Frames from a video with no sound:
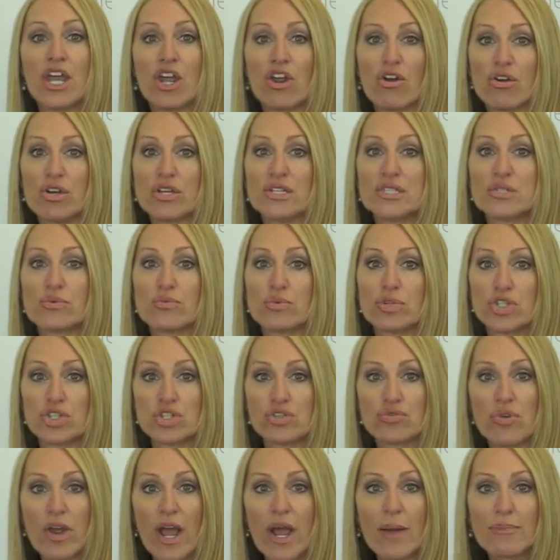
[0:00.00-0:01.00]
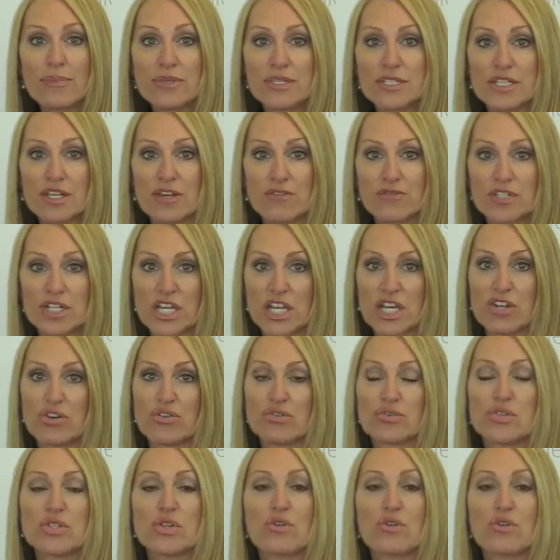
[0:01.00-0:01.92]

areas that would trap the self-tanner.